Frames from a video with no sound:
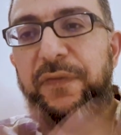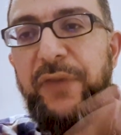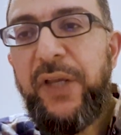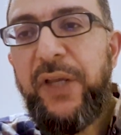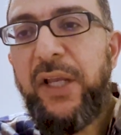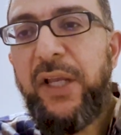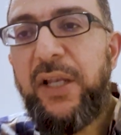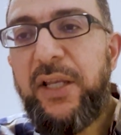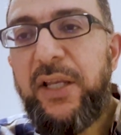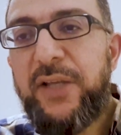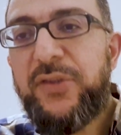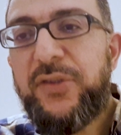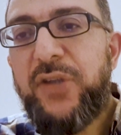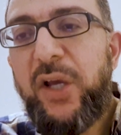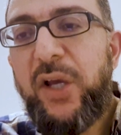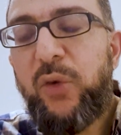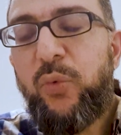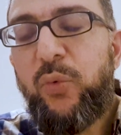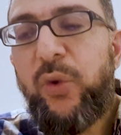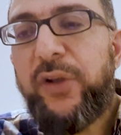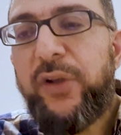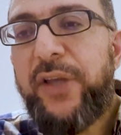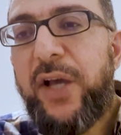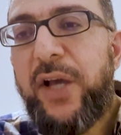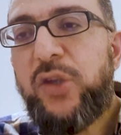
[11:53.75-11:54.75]
feeling is
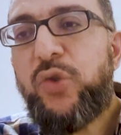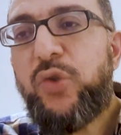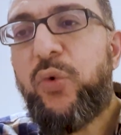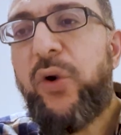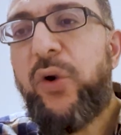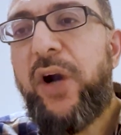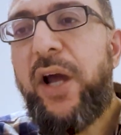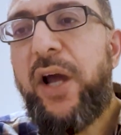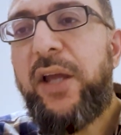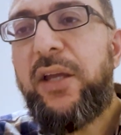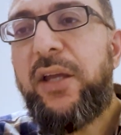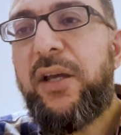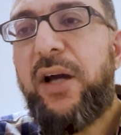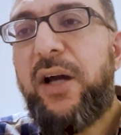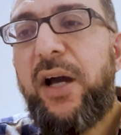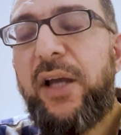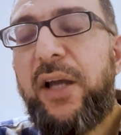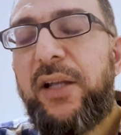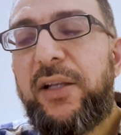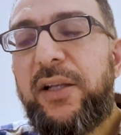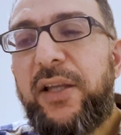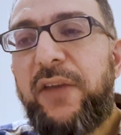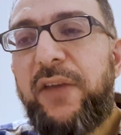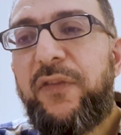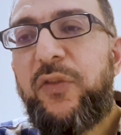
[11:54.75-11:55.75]
like, well, that's where
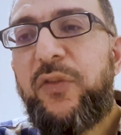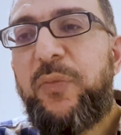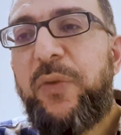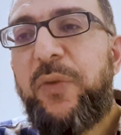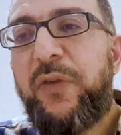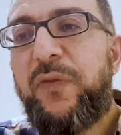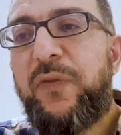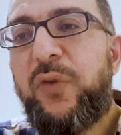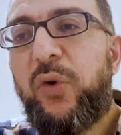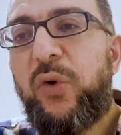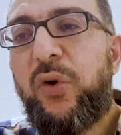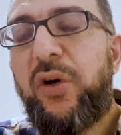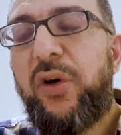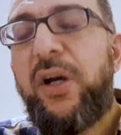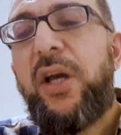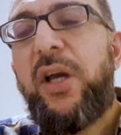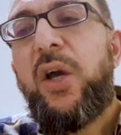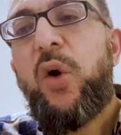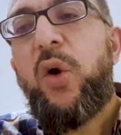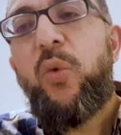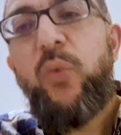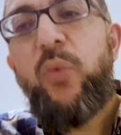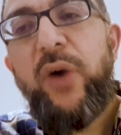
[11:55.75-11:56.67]
I lived before.